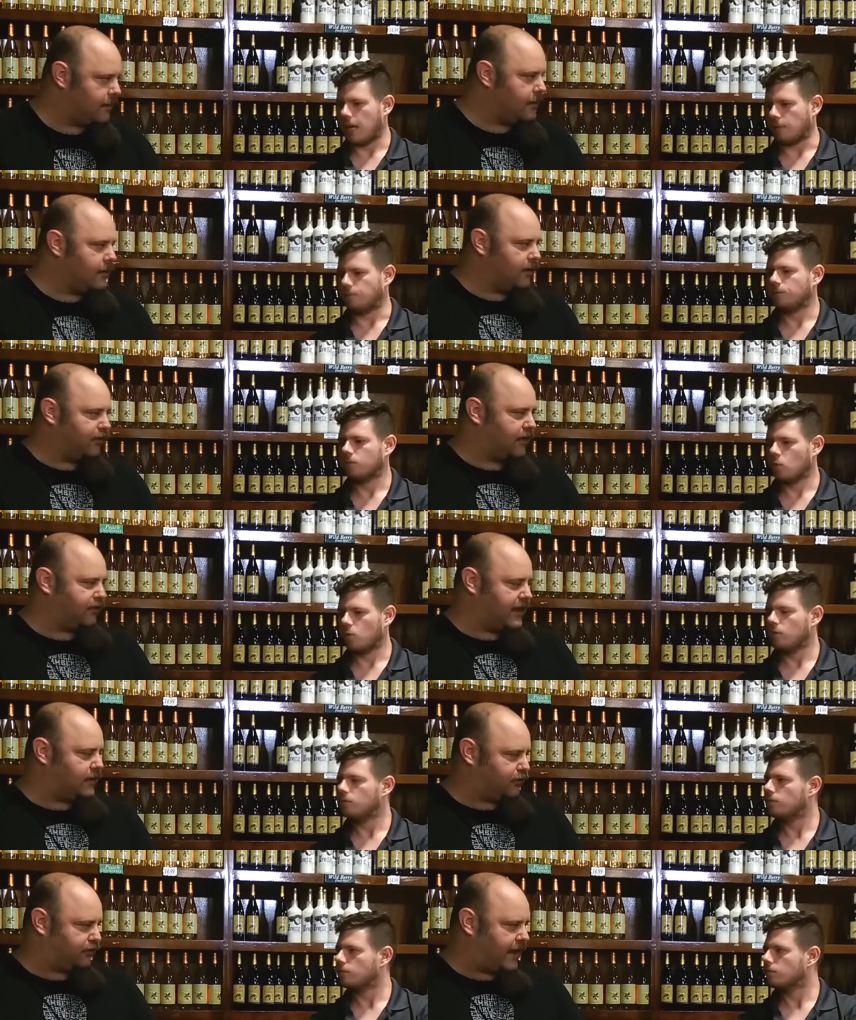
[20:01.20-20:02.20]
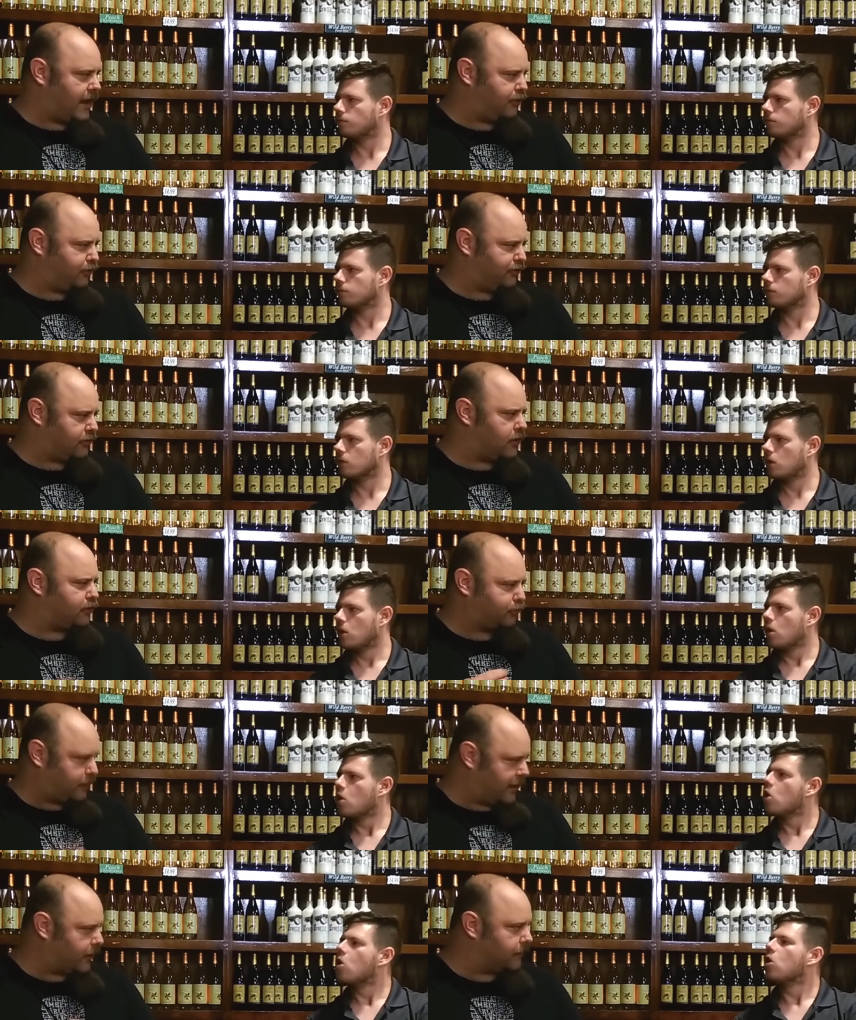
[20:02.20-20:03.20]
Speaker 1: Yeah. You said it's English style, so it's a little
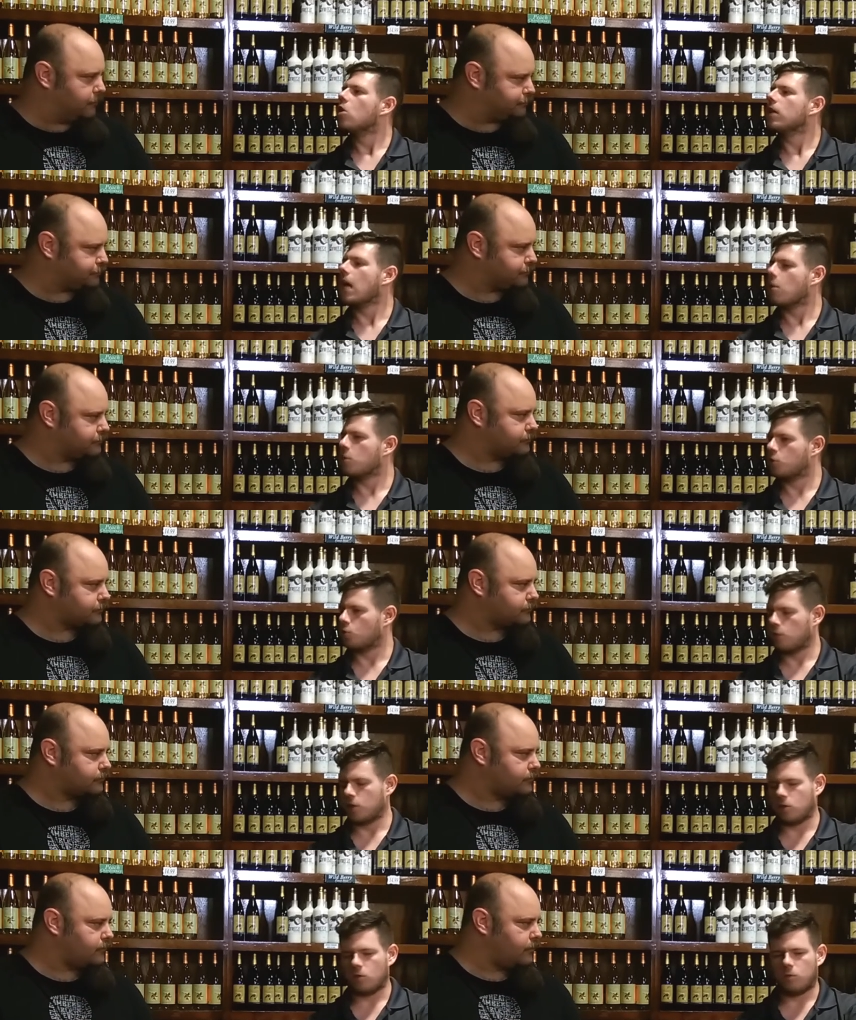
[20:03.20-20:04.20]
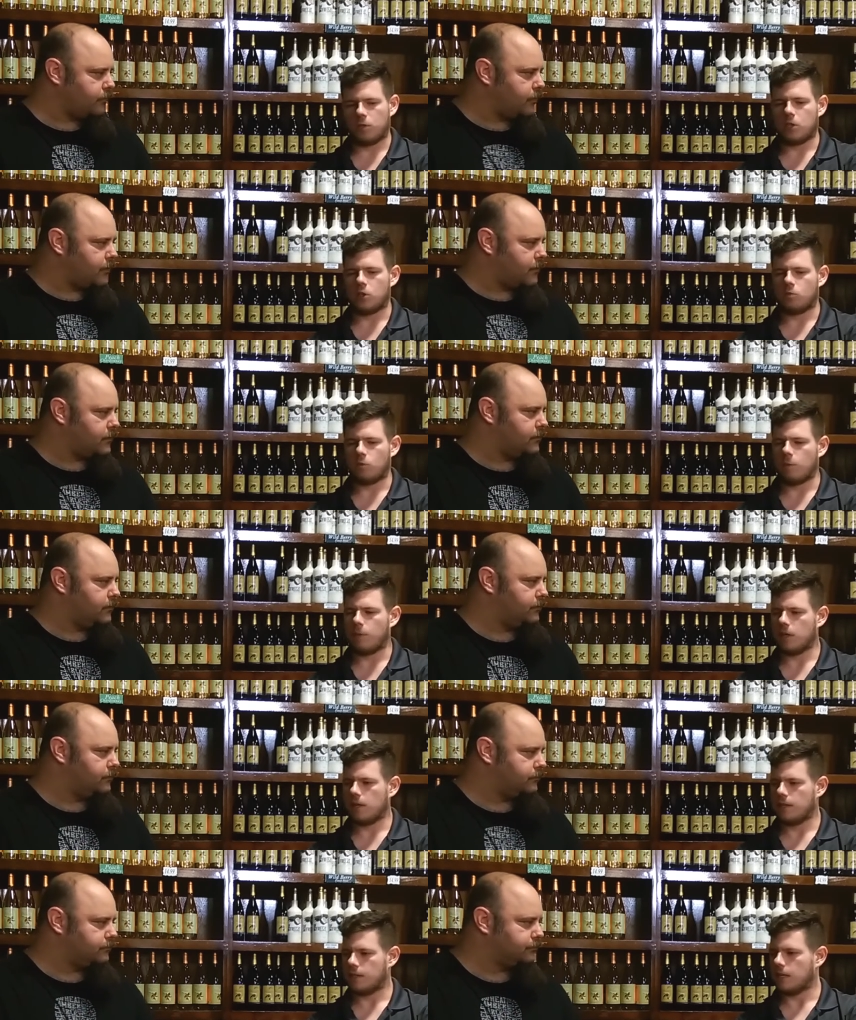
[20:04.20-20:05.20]
sweeter.
Speaker 2: Yeah, we we we, we
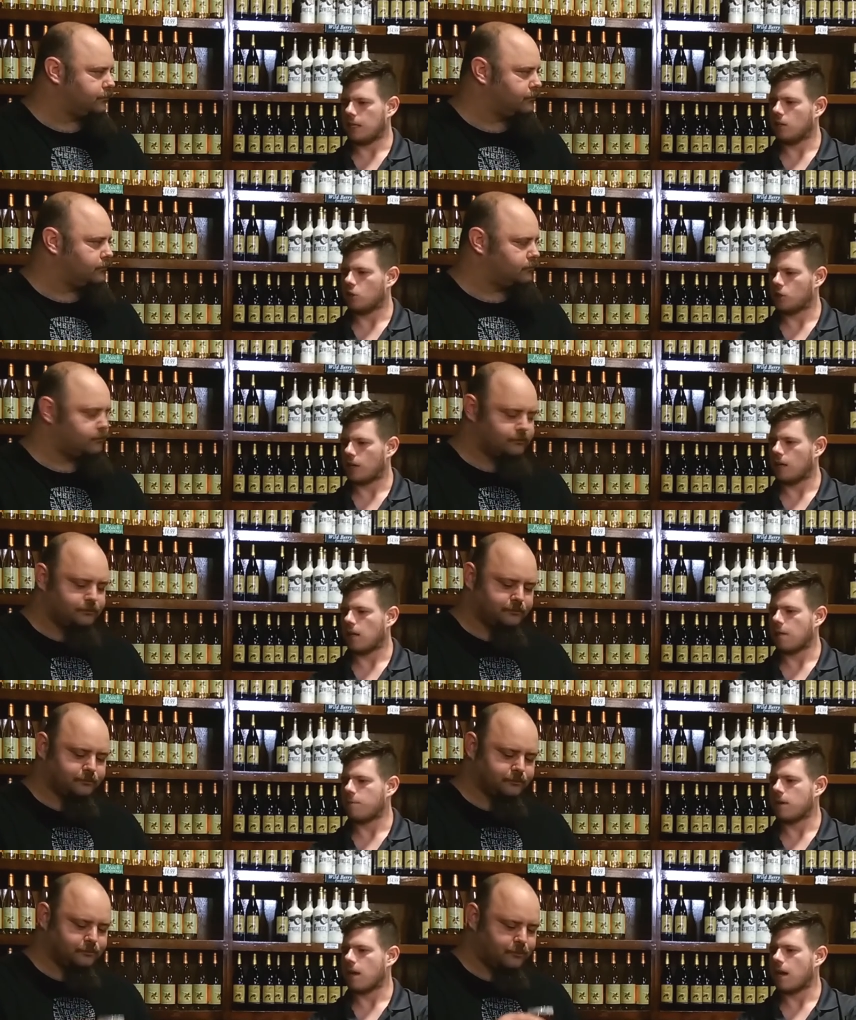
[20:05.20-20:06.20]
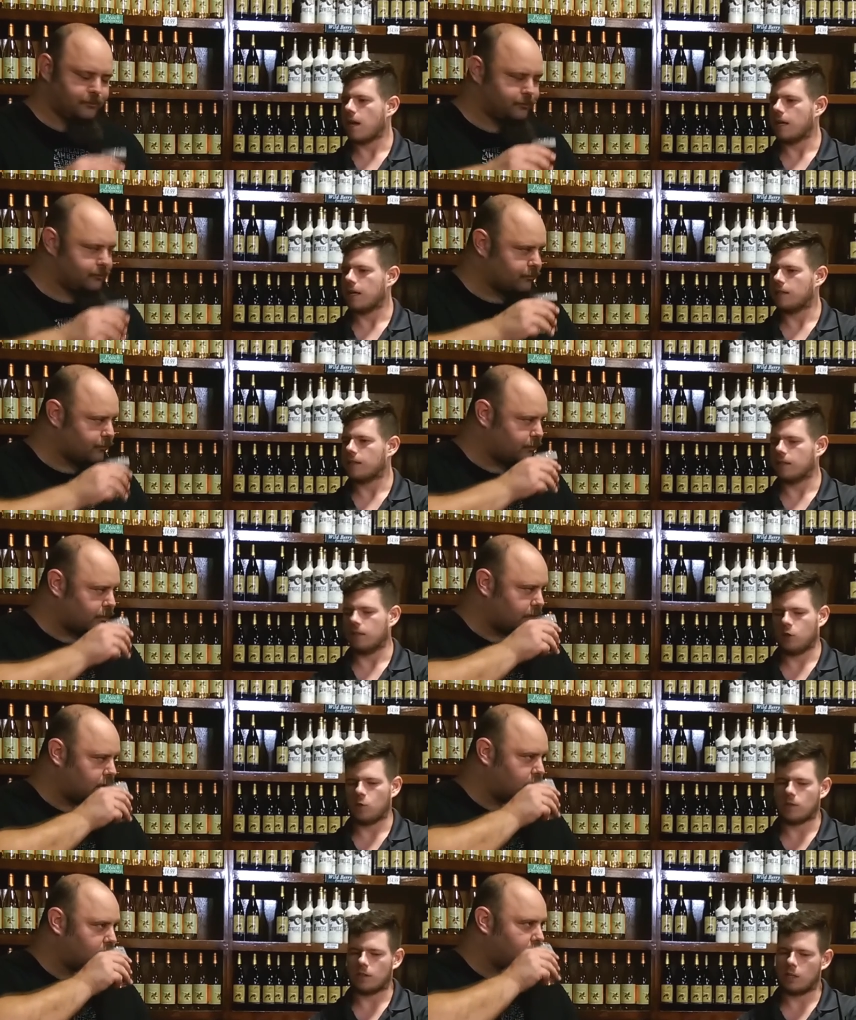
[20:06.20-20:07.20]
bill it as an English style IPA. It's
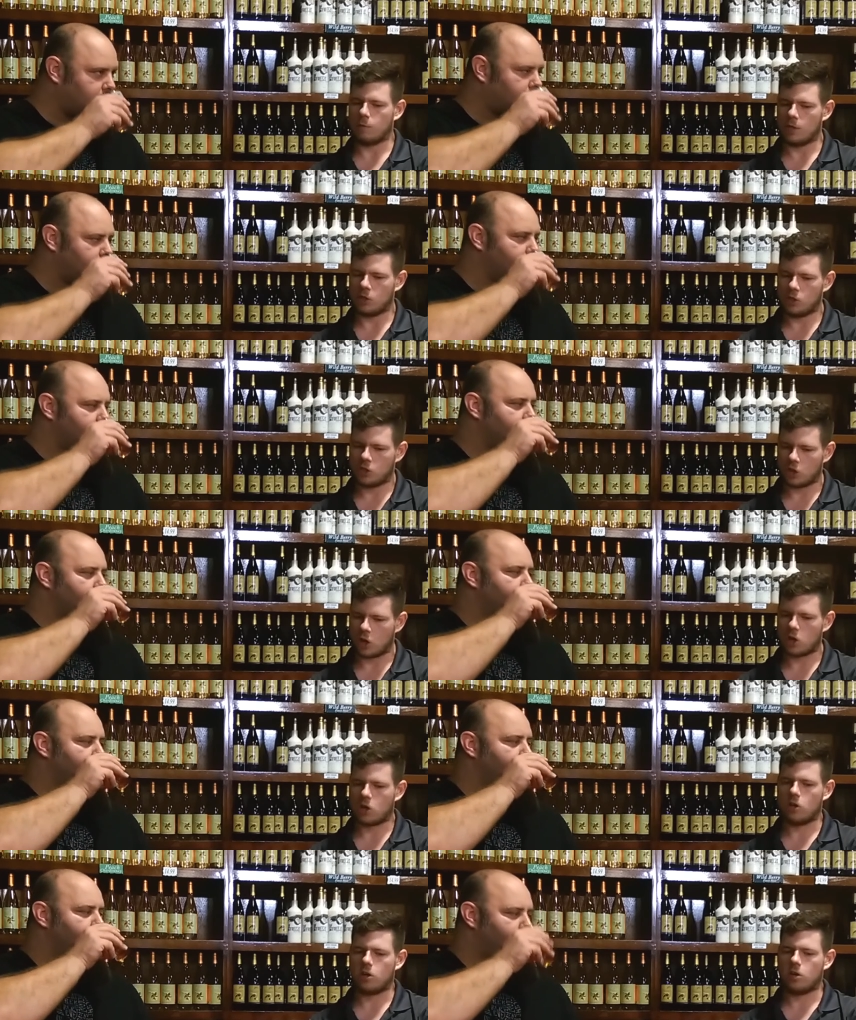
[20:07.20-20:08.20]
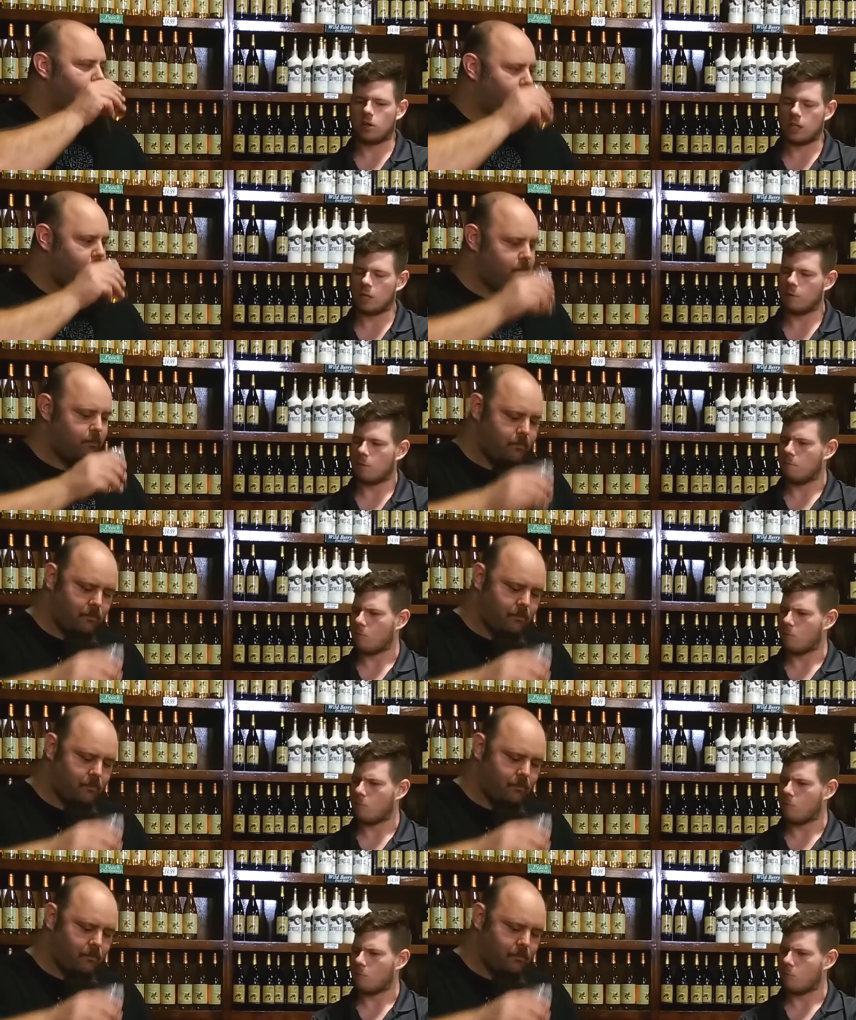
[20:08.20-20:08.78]
a so it's a little bit darker, a little bit